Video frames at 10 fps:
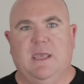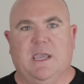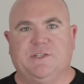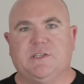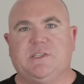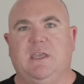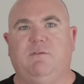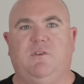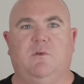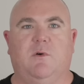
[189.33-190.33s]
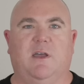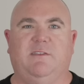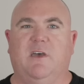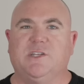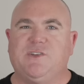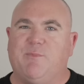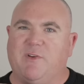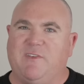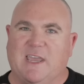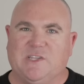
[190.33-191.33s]
It just gives you a touch of
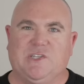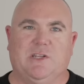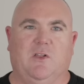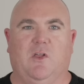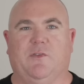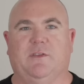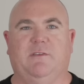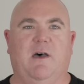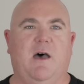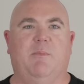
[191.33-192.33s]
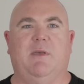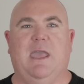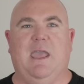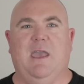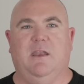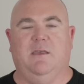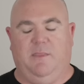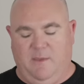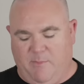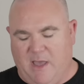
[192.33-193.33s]
protection along the top and
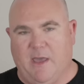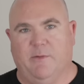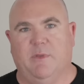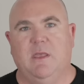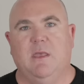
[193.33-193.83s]
the bottom.